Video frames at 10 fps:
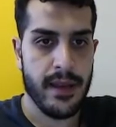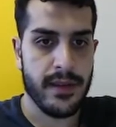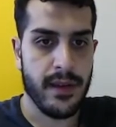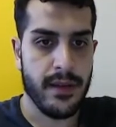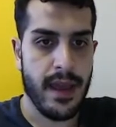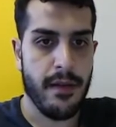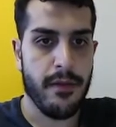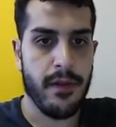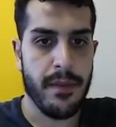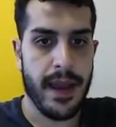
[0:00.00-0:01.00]
So that
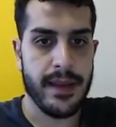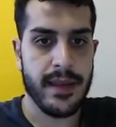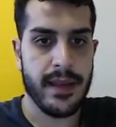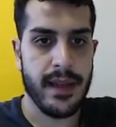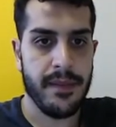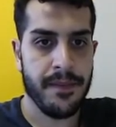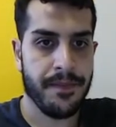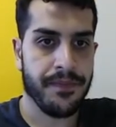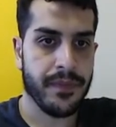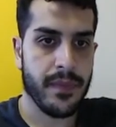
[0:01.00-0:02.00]
will basically